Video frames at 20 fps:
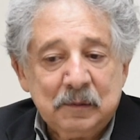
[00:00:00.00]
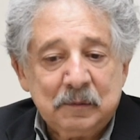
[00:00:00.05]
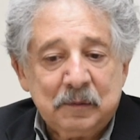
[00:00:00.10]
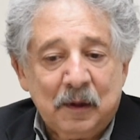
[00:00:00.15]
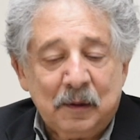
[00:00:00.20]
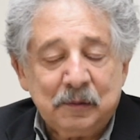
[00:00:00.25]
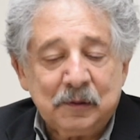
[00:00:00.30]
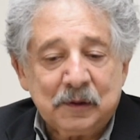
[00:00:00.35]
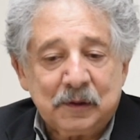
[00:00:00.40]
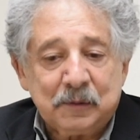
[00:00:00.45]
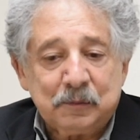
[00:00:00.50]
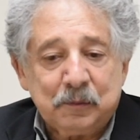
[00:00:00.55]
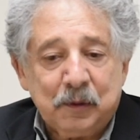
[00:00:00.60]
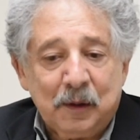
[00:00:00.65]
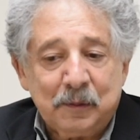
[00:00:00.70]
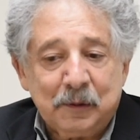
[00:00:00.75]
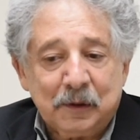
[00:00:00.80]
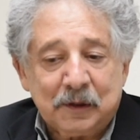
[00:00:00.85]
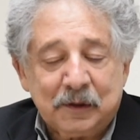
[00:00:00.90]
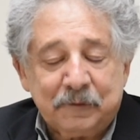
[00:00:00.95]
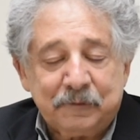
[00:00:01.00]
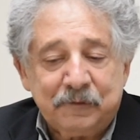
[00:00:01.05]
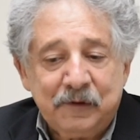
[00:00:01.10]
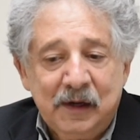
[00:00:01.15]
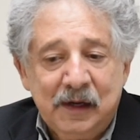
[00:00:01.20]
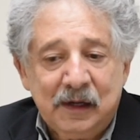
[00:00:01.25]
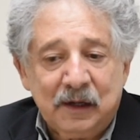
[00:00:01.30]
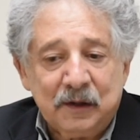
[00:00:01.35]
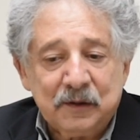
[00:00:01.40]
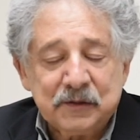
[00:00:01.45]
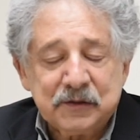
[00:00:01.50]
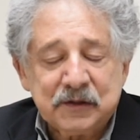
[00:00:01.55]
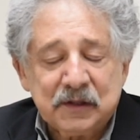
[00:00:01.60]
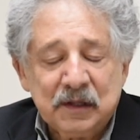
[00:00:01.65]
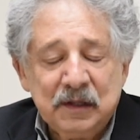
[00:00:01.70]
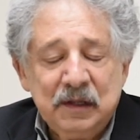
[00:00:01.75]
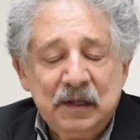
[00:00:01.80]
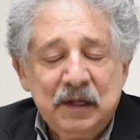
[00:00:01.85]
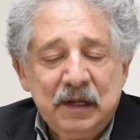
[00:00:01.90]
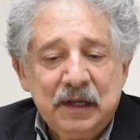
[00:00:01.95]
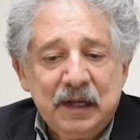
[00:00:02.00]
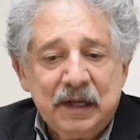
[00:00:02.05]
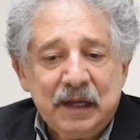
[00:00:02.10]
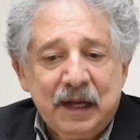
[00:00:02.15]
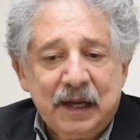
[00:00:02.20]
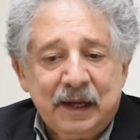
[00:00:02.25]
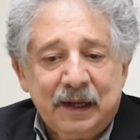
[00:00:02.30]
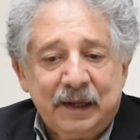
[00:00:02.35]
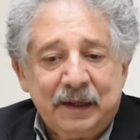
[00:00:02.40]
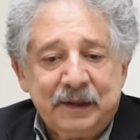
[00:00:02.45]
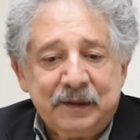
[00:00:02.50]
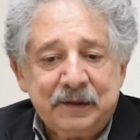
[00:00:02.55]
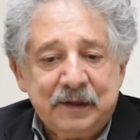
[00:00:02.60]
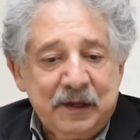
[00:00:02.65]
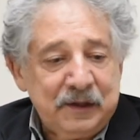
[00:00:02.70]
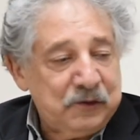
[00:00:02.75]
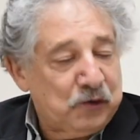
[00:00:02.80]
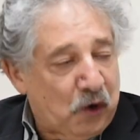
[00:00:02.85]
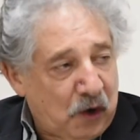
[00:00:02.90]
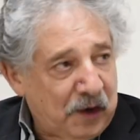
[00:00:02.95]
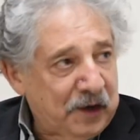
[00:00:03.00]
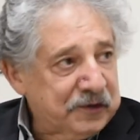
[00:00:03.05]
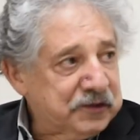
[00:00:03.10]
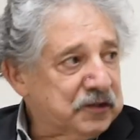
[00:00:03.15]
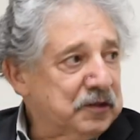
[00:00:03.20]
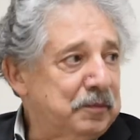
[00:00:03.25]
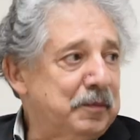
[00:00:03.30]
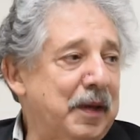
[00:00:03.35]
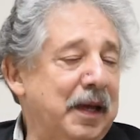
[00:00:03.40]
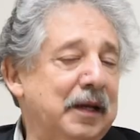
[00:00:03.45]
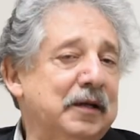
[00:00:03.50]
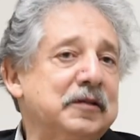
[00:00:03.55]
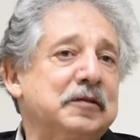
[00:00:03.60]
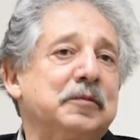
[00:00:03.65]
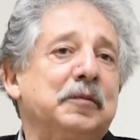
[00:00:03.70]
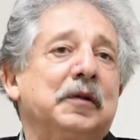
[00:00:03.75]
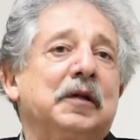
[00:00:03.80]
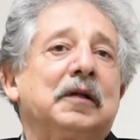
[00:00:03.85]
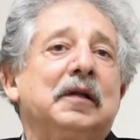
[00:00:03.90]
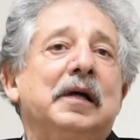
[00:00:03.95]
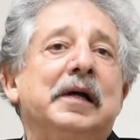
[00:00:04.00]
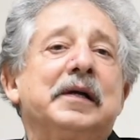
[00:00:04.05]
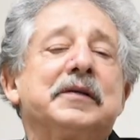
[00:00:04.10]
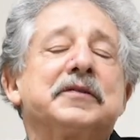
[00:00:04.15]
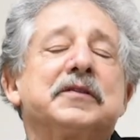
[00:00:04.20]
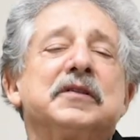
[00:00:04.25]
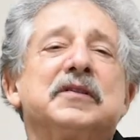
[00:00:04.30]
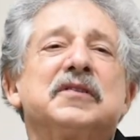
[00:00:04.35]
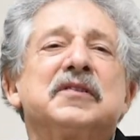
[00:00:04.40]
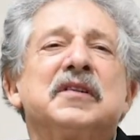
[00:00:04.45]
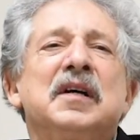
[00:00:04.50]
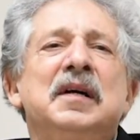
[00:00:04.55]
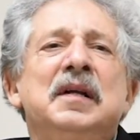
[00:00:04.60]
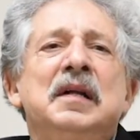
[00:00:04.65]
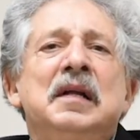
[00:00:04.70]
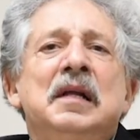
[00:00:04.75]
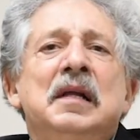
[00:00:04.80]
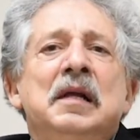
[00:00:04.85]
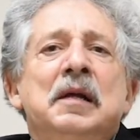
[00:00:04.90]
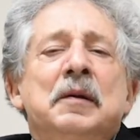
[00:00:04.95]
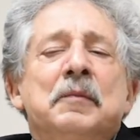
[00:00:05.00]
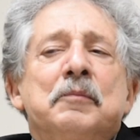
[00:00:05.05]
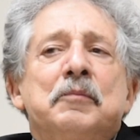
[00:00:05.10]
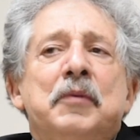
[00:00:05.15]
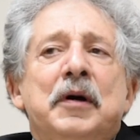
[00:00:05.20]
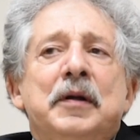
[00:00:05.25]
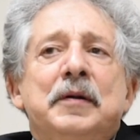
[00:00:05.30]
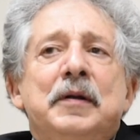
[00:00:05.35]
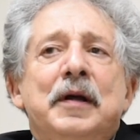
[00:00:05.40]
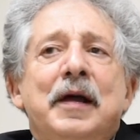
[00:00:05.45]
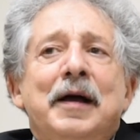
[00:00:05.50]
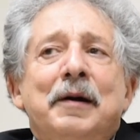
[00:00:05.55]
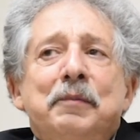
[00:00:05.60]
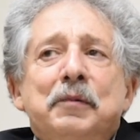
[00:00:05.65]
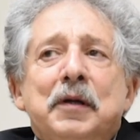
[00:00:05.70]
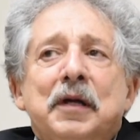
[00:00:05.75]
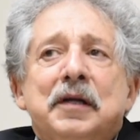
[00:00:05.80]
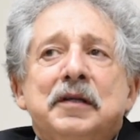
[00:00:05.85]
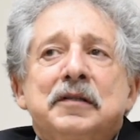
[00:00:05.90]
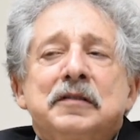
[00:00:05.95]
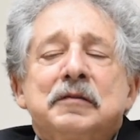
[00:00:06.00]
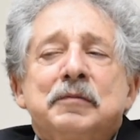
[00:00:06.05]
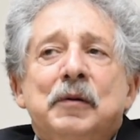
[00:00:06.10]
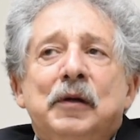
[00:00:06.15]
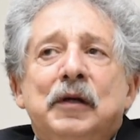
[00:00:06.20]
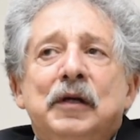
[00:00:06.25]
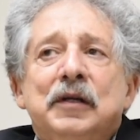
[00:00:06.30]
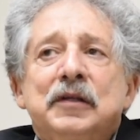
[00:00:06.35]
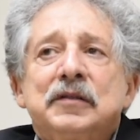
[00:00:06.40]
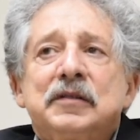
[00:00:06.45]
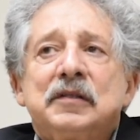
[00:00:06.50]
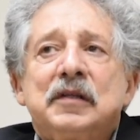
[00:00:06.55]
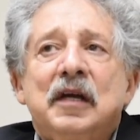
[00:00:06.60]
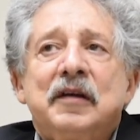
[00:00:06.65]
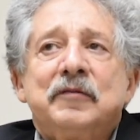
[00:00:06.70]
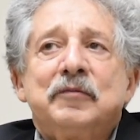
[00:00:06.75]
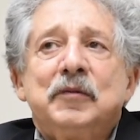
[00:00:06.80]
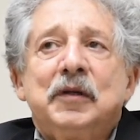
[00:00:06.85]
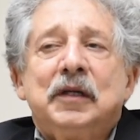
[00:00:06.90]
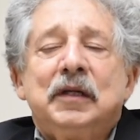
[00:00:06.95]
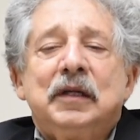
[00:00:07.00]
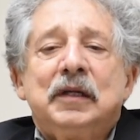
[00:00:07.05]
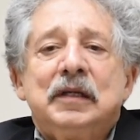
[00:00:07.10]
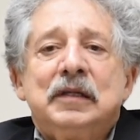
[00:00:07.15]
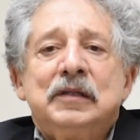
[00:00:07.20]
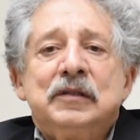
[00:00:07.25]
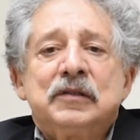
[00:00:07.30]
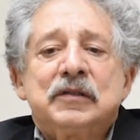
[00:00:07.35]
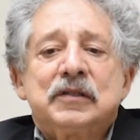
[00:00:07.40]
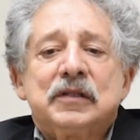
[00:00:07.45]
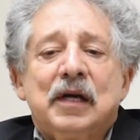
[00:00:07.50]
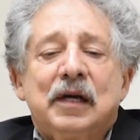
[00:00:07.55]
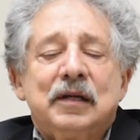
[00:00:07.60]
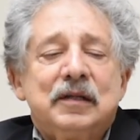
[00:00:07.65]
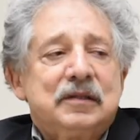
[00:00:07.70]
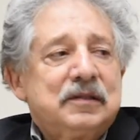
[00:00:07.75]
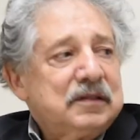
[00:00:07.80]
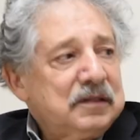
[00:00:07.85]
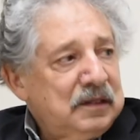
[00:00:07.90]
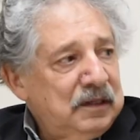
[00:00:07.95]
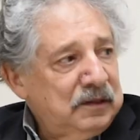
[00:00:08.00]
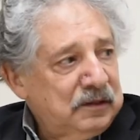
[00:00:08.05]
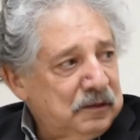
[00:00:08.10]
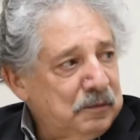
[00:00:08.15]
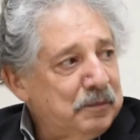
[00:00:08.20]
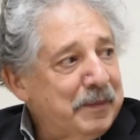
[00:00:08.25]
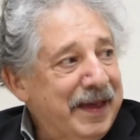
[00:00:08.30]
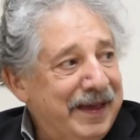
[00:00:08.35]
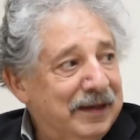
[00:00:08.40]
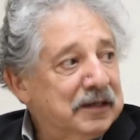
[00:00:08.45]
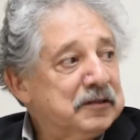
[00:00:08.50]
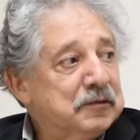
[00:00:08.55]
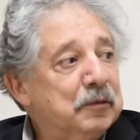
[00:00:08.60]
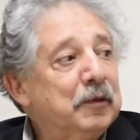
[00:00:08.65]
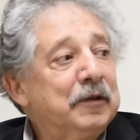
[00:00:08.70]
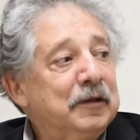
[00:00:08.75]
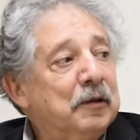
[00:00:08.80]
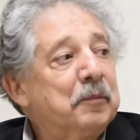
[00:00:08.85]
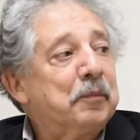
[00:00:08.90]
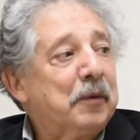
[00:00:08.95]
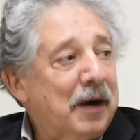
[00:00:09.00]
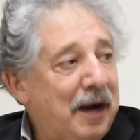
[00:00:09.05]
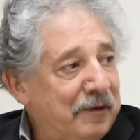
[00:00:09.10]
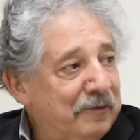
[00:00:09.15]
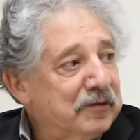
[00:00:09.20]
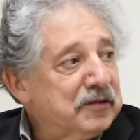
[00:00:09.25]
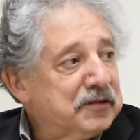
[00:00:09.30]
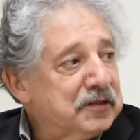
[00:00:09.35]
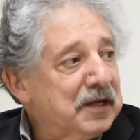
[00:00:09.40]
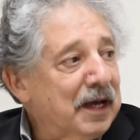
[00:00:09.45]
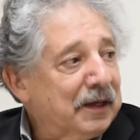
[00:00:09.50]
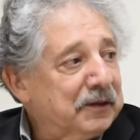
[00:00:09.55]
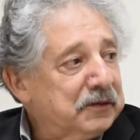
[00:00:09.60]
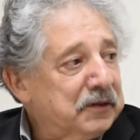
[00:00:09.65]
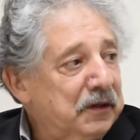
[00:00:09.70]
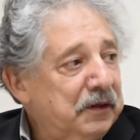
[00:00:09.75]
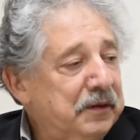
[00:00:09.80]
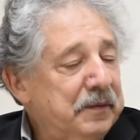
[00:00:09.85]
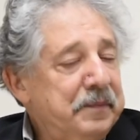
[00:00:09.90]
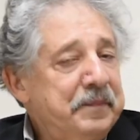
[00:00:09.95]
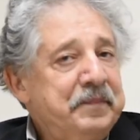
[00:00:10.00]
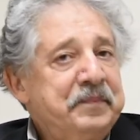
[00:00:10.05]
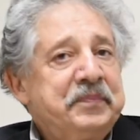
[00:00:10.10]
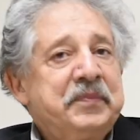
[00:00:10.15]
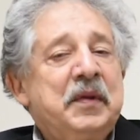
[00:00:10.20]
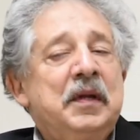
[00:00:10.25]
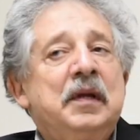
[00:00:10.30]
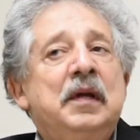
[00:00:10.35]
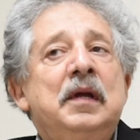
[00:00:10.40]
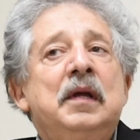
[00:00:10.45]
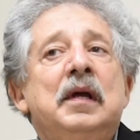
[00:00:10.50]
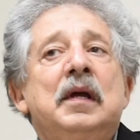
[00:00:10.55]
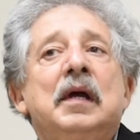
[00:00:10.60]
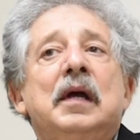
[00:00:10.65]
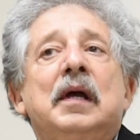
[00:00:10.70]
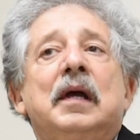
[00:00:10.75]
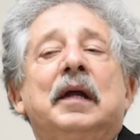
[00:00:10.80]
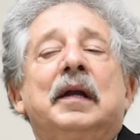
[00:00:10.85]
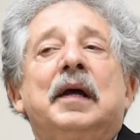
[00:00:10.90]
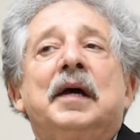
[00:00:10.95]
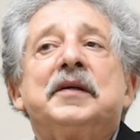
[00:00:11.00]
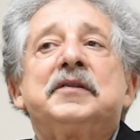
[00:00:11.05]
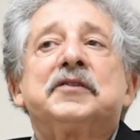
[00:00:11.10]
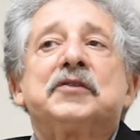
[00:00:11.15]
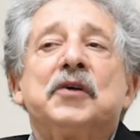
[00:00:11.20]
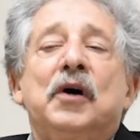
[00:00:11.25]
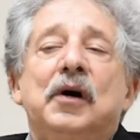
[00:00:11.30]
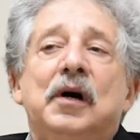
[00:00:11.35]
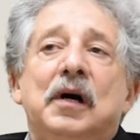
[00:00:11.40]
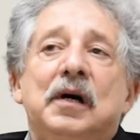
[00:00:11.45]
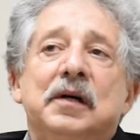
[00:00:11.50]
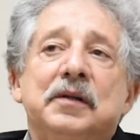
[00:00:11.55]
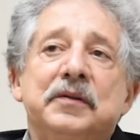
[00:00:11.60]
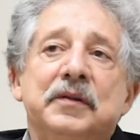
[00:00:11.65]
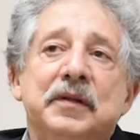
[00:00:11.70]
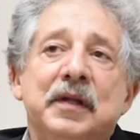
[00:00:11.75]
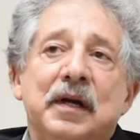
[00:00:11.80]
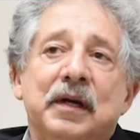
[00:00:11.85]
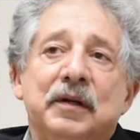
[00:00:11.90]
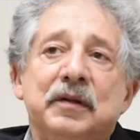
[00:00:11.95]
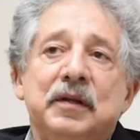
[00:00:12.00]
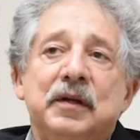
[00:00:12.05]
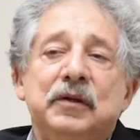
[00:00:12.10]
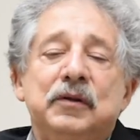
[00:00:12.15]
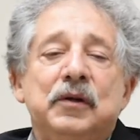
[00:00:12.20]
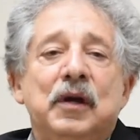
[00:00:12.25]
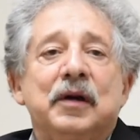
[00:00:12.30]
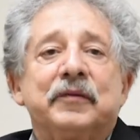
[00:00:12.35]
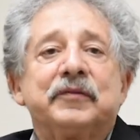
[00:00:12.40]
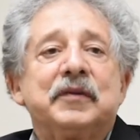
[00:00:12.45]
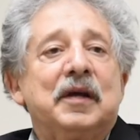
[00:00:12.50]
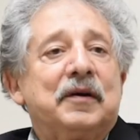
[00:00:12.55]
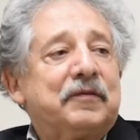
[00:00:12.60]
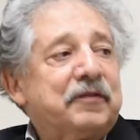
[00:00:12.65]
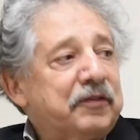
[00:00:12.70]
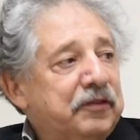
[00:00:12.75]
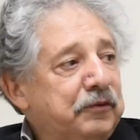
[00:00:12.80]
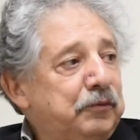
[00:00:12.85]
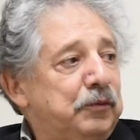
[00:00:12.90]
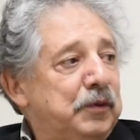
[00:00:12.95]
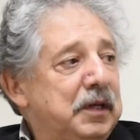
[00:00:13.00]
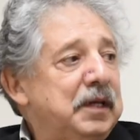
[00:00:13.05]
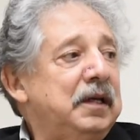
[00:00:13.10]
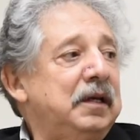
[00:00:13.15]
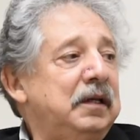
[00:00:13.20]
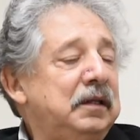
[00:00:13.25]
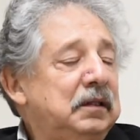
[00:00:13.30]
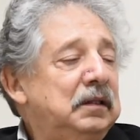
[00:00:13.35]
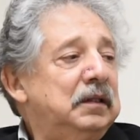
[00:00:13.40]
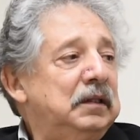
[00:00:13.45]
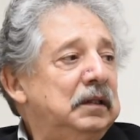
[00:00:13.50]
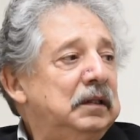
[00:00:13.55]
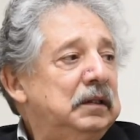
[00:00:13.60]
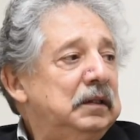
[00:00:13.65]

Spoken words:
public affairs, and had taught some management classes. But Epic experience gave me insights into management in the private sector. And I saw there that you have to have three